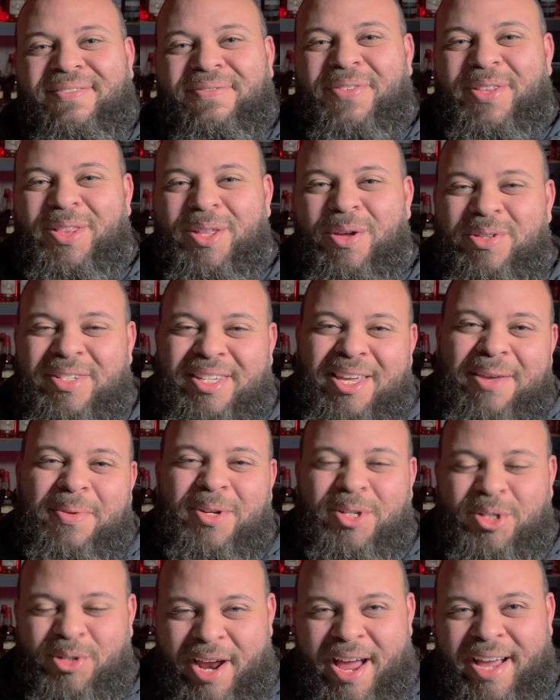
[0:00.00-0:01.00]
for those keeping
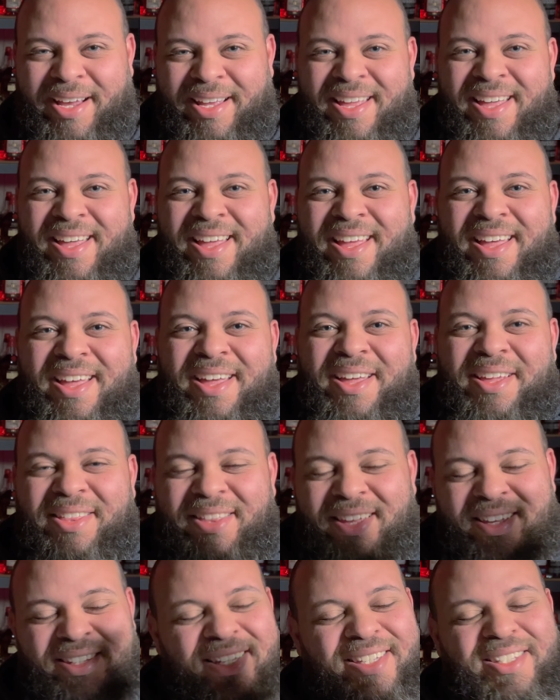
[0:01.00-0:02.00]
track,
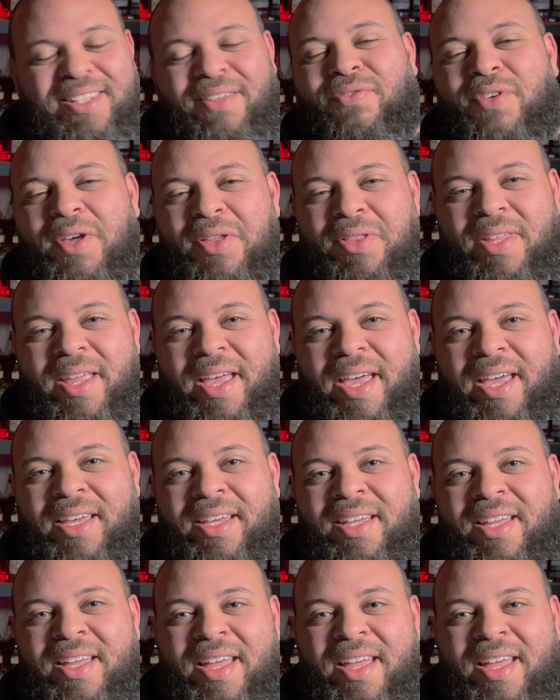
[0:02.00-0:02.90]
this is the fifth day,